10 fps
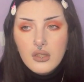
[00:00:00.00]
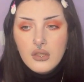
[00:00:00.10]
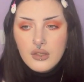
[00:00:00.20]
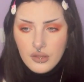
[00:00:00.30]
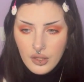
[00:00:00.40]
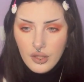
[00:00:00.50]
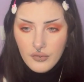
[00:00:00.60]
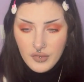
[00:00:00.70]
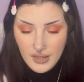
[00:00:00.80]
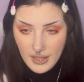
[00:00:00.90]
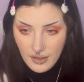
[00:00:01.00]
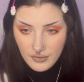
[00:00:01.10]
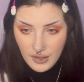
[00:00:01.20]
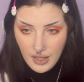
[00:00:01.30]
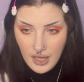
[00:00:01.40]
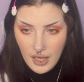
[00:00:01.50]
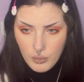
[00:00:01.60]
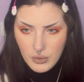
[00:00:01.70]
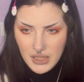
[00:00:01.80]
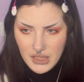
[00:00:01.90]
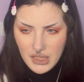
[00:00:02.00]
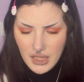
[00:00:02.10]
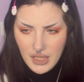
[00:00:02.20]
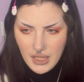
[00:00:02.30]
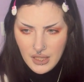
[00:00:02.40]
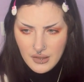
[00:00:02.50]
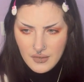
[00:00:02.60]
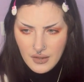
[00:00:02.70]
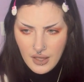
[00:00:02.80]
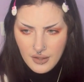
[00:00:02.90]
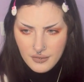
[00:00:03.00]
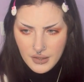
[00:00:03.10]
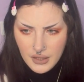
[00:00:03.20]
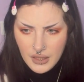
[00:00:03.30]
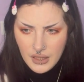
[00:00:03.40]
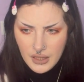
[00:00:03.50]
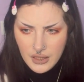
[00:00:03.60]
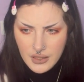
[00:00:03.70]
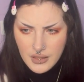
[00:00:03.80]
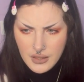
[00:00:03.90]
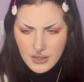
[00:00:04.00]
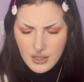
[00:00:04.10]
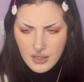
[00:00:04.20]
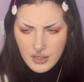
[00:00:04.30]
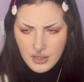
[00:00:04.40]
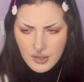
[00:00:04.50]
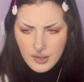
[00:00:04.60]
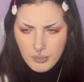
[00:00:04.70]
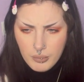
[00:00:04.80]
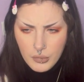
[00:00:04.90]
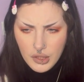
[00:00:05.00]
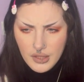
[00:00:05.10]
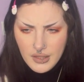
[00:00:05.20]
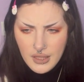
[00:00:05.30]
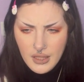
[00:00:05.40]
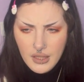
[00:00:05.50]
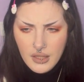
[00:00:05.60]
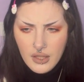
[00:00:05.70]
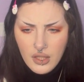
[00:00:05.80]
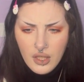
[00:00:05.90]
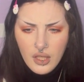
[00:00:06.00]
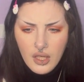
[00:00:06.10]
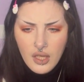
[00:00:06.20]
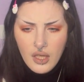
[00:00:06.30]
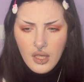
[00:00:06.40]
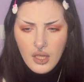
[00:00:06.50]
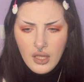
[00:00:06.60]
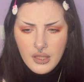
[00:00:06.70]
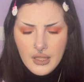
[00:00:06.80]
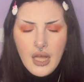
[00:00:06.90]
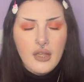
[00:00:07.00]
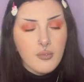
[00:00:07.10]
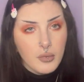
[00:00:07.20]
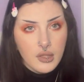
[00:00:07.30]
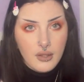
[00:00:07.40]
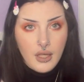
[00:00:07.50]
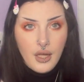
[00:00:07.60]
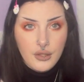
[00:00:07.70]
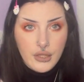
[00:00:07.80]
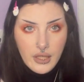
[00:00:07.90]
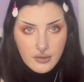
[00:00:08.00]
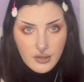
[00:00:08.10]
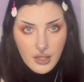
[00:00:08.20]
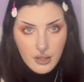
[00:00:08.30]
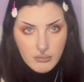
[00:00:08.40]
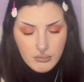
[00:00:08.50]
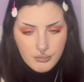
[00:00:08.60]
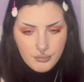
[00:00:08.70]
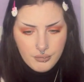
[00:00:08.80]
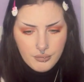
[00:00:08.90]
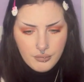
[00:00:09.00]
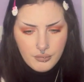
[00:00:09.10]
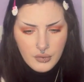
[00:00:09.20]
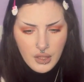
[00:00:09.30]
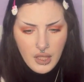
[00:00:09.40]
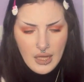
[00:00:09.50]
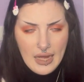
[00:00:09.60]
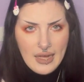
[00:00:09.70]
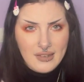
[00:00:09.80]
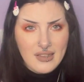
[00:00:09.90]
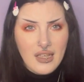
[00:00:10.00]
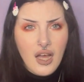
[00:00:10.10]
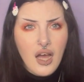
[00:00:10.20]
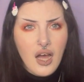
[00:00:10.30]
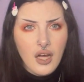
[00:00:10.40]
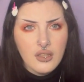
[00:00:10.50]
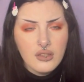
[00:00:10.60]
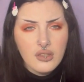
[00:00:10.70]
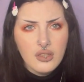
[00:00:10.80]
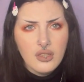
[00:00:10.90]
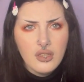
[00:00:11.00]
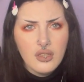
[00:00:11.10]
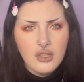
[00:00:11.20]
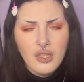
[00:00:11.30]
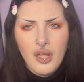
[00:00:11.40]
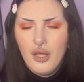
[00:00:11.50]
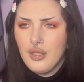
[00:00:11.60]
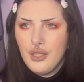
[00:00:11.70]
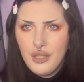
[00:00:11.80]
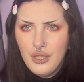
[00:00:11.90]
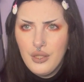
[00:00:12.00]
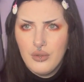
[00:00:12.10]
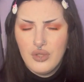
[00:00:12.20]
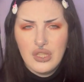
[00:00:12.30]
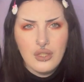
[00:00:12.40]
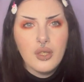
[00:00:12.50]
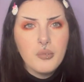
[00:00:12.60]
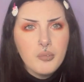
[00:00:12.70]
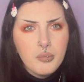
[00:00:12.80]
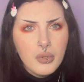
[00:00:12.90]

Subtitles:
So the day after that, which is, I think it's the Monday. Yeah, the Monday, I checked again, and he had a huge lump.